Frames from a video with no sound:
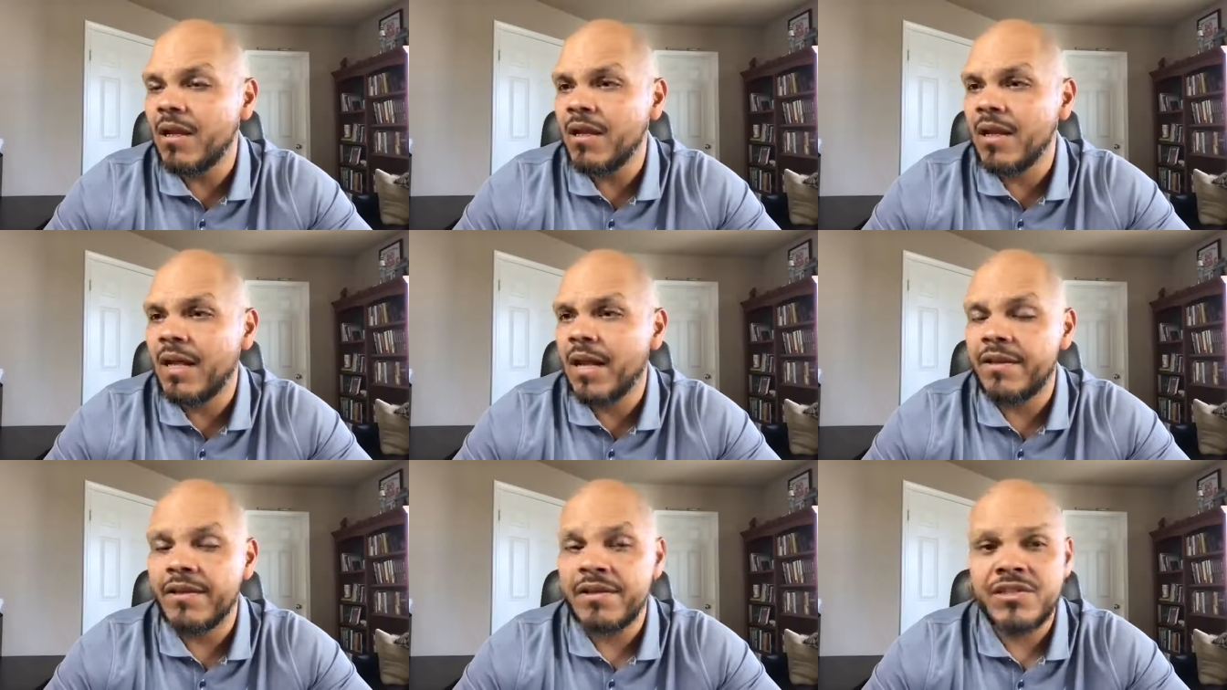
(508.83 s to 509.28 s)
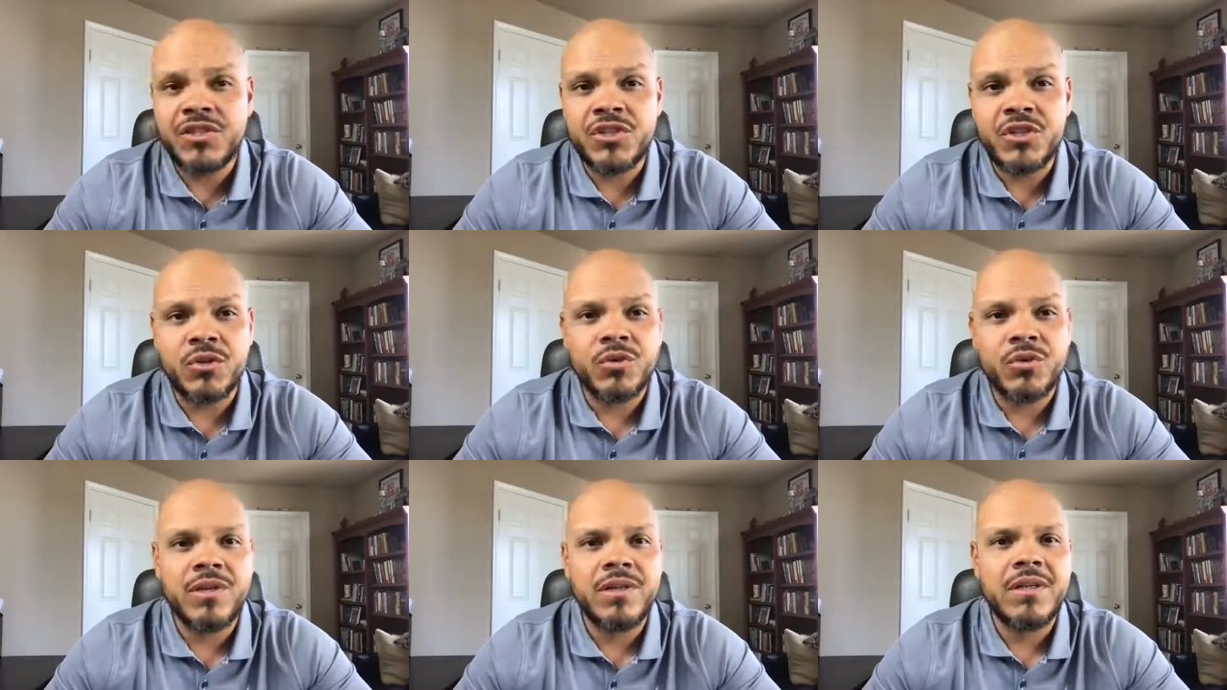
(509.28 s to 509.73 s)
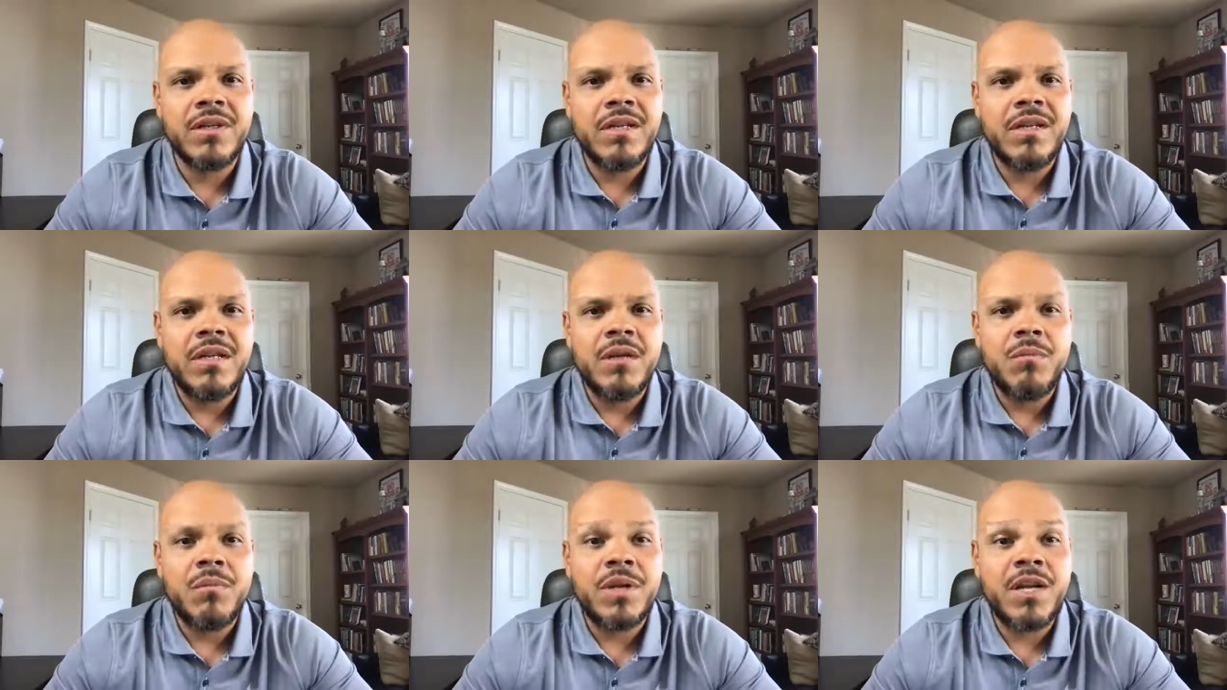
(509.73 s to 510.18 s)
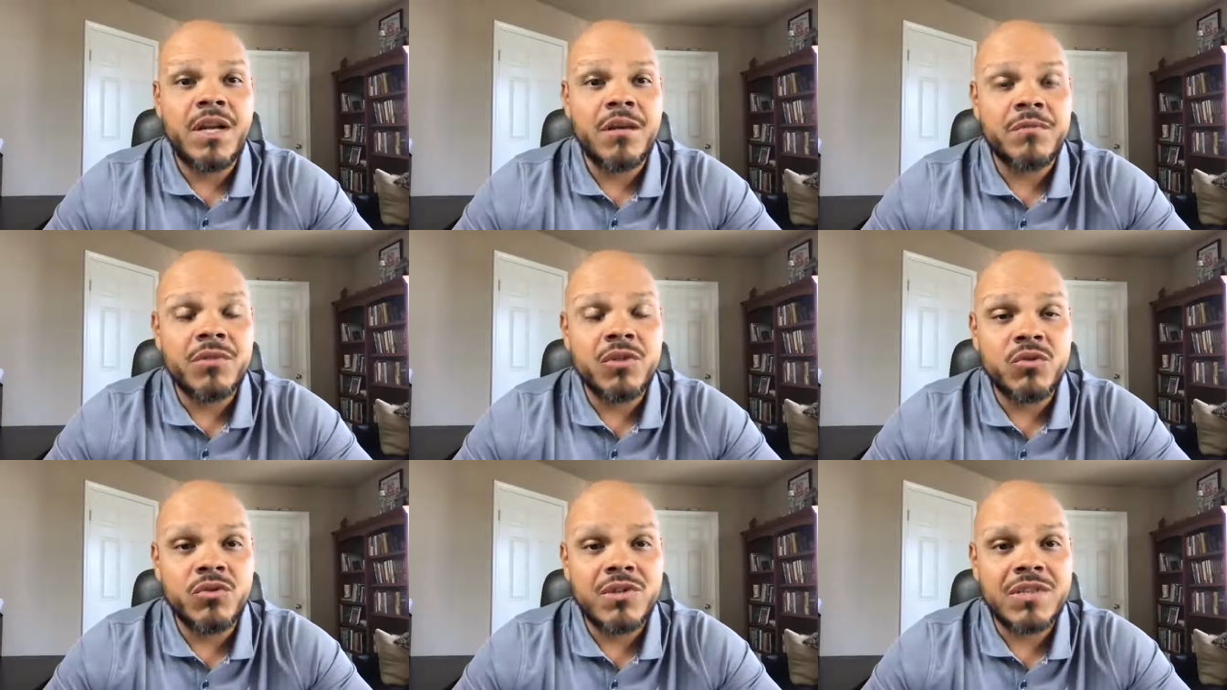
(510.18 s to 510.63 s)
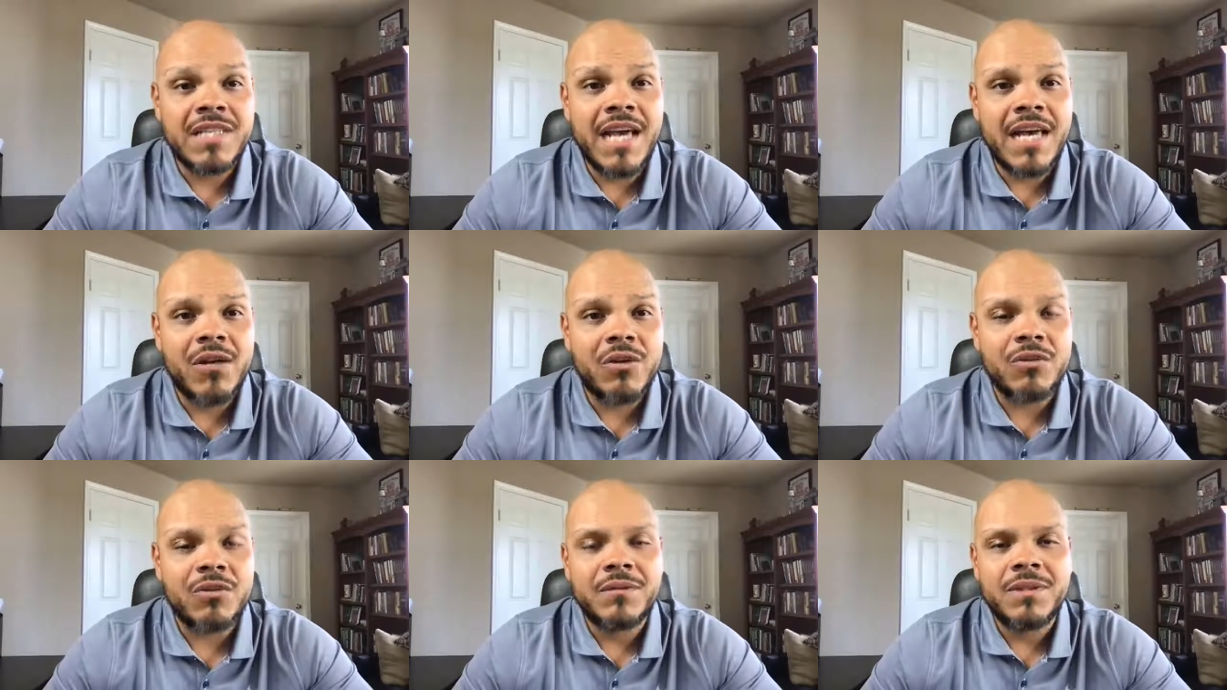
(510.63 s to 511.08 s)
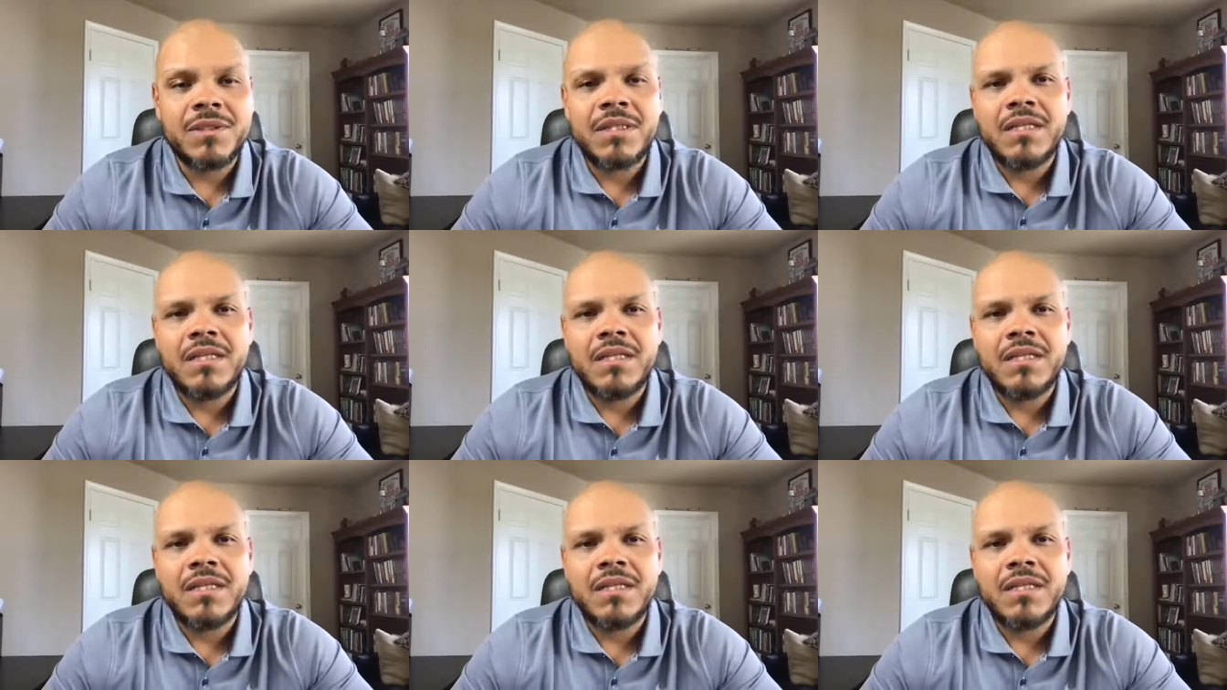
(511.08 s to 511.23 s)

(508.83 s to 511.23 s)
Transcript: a lot of these children become suicidal